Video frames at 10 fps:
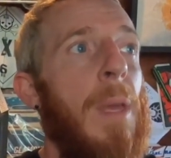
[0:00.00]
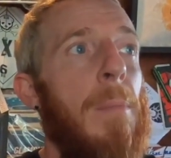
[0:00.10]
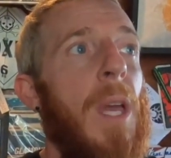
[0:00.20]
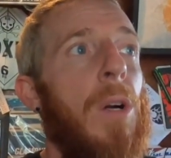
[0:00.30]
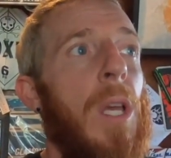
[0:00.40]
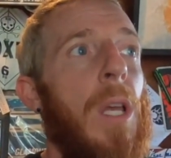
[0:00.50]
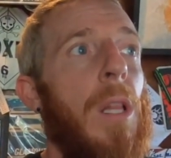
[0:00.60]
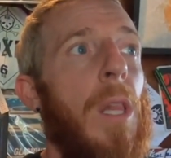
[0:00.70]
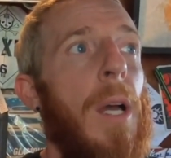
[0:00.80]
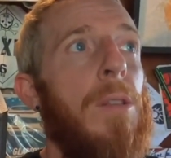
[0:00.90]
maybe I'll kick
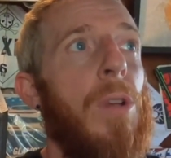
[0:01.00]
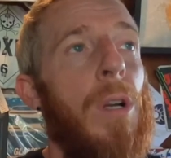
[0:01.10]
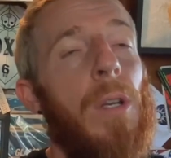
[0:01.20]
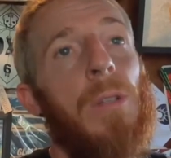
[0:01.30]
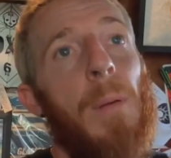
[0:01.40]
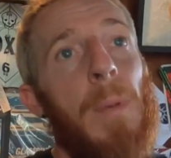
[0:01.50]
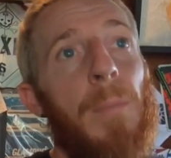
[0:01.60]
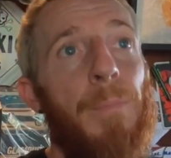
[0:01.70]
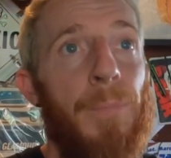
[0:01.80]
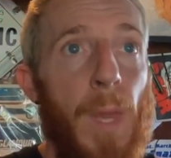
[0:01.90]
the lights on, because I mean,